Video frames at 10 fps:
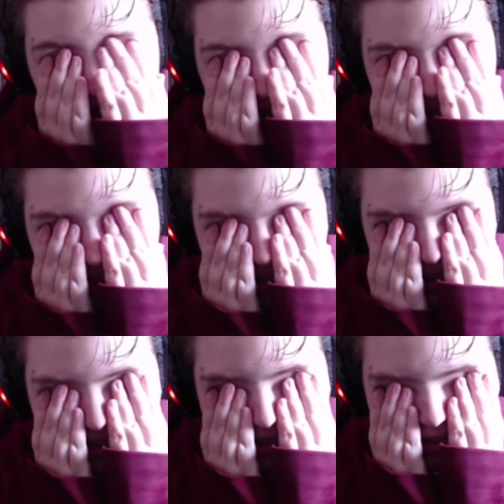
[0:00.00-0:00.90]

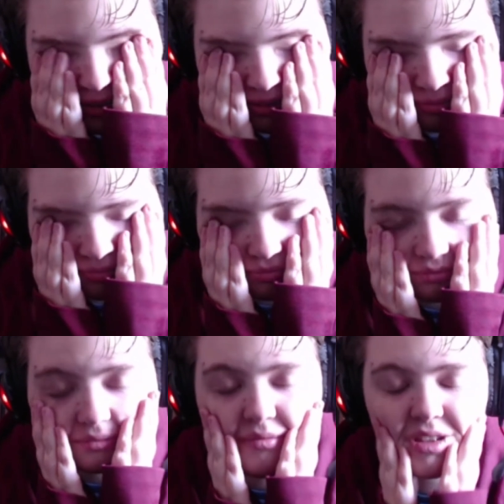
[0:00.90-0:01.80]
Oh.
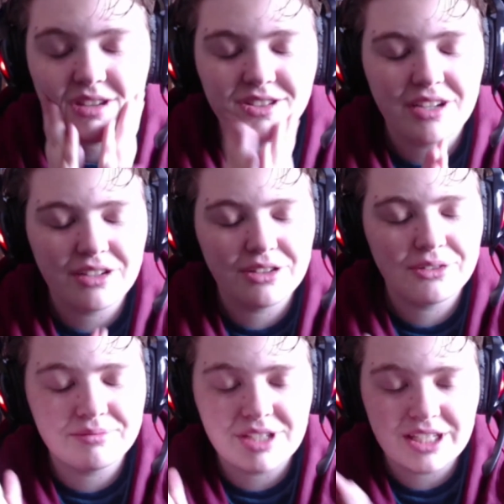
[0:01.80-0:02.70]

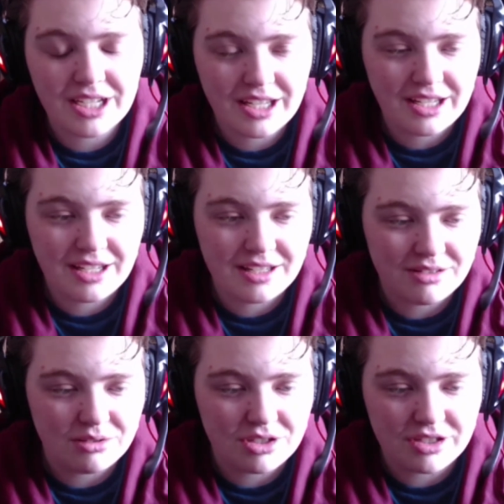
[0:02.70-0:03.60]
So today,
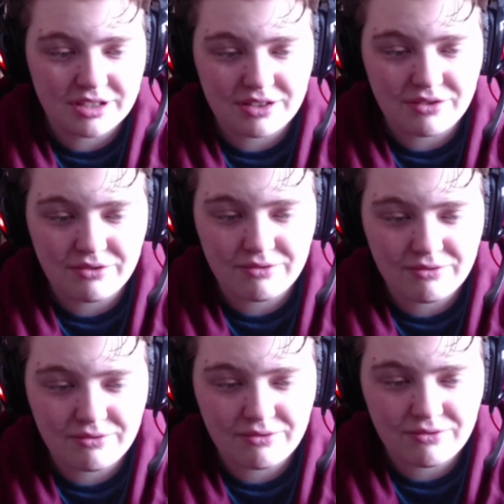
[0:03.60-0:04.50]
which is
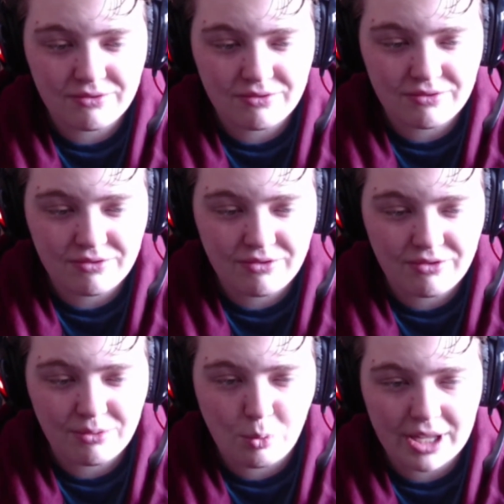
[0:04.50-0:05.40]

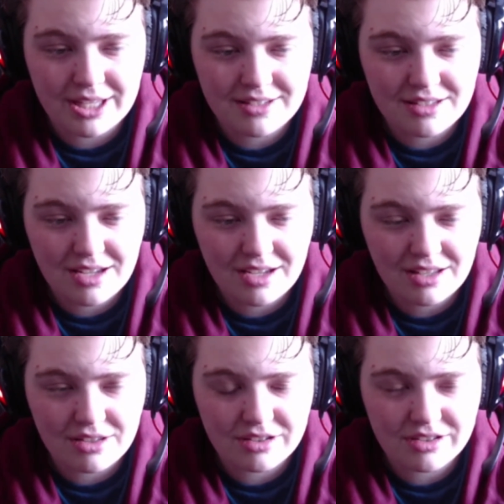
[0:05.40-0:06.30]

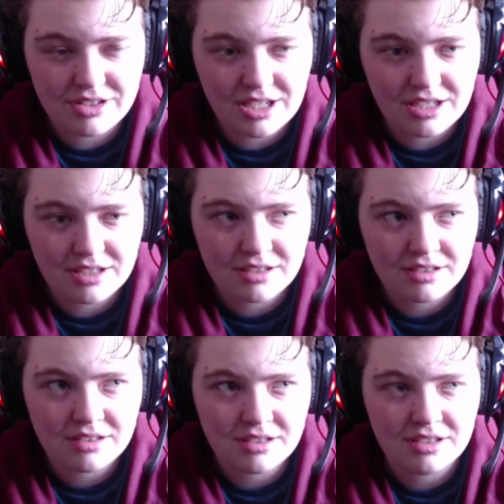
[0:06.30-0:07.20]
Thursday.
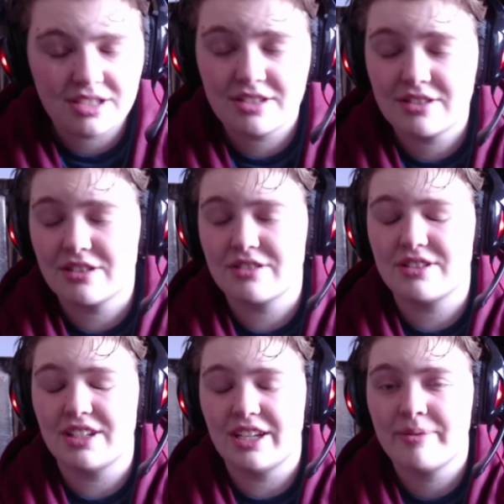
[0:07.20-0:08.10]
It's
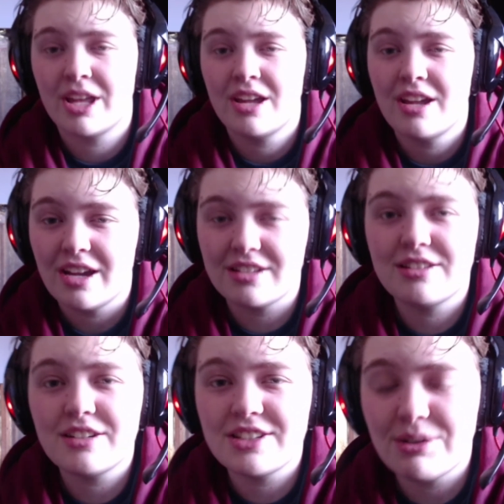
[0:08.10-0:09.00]
Thursday. It's
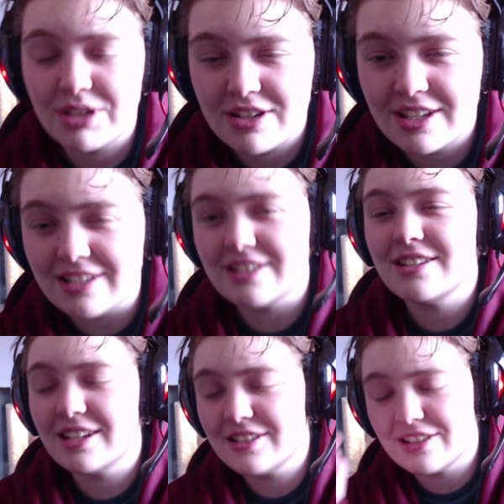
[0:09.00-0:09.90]
Thursday when you see this. It's
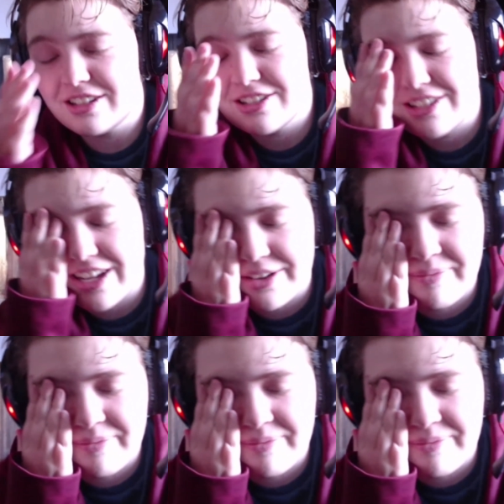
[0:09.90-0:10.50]
next Thursday.